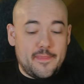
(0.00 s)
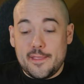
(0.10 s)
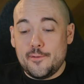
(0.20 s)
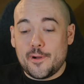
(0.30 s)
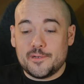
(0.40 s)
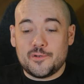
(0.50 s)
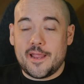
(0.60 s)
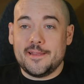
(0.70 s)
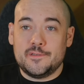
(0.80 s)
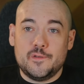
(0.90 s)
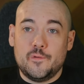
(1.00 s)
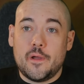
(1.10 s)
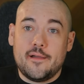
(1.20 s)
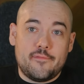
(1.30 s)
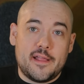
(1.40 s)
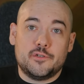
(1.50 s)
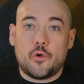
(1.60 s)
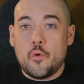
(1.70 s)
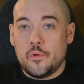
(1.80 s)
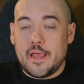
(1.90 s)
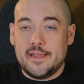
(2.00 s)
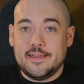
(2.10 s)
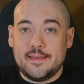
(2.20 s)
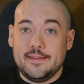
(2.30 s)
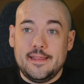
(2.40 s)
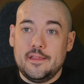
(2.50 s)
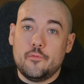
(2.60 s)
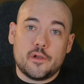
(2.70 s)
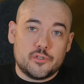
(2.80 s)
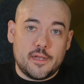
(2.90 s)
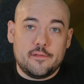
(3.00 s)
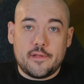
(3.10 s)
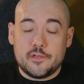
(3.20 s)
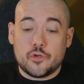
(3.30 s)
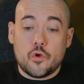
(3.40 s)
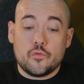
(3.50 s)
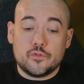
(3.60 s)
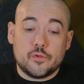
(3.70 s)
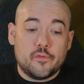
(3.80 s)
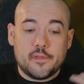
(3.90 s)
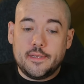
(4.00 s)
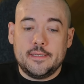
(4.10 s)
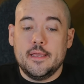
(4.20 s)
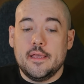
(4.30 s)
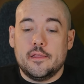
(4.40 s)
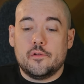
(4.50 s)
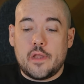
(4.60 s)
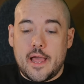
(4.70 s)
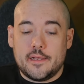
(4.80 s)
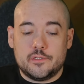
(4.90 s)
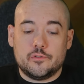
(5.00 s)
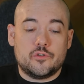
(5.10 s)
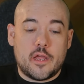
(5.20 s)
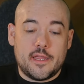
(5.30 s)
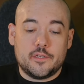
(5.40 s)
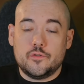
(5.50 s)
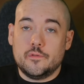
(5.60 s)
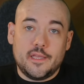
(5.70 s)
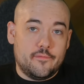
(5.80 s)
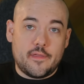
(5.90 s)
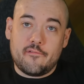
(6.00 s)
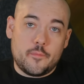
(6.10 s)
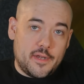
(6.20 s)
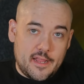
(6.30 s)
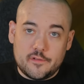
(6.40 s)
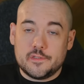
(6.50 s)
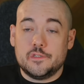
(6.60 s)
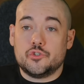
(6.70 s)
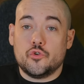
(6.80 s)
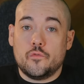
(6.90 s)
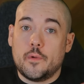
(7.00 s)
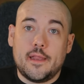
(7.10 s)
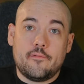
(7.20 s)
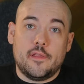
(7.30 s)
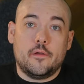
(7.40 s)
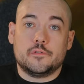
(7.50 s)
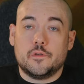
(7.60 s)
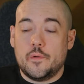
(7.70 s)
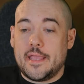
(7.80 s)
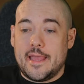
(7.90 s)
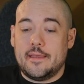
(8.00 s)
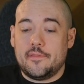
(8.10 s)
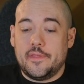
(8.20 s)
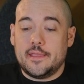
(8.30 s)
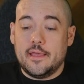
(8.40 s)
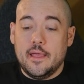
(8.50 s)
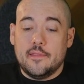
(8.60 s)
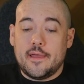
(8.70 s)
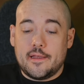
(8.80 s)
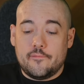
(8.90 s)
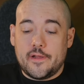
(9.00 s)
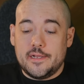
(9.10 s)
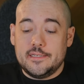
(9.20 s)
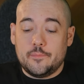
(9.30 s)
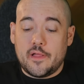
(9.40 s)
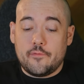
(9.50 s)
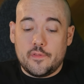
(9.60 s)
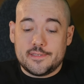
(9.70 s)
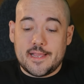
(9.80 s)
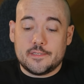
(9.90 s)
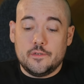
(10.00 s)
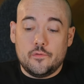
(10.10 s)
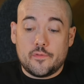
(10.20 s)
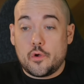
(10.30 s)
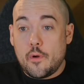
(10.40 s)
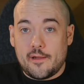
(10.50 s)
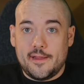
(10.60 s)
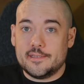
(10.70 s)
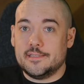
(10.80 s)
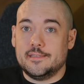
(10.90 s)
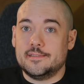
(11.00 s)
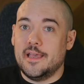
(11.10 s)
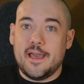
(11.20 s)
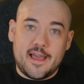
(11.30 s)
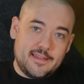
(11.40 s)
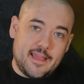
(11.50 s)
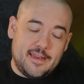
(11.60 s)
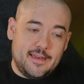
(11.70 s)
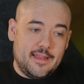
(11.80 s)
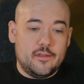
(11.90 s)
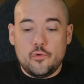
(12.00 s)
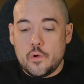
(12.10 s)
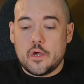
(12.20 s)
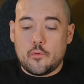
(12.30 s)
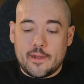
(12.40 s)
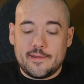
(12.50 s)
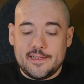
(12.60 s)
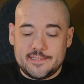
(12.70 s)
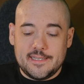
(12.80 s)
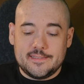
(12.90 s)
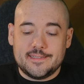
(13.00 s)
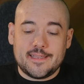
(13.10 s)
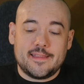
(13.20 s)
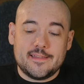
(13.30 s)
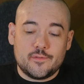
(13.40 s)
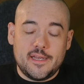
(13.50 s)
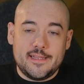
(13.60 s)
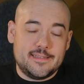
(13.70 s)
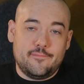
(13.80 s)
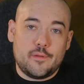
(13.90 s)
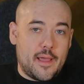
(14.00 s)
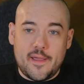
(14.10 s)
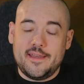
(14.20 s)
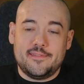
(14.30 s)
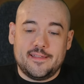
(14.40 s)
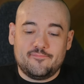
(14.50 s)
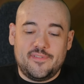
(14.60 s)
that you are trying to uh, find your own identity, you are trying to find your own truth, and you're not trying to live everybody else's truth, whatever, you know. So again, I think that on a very deep level, this has to do with Aquarius's identity and who Aquarius is. It's like this reading isn't even about anything.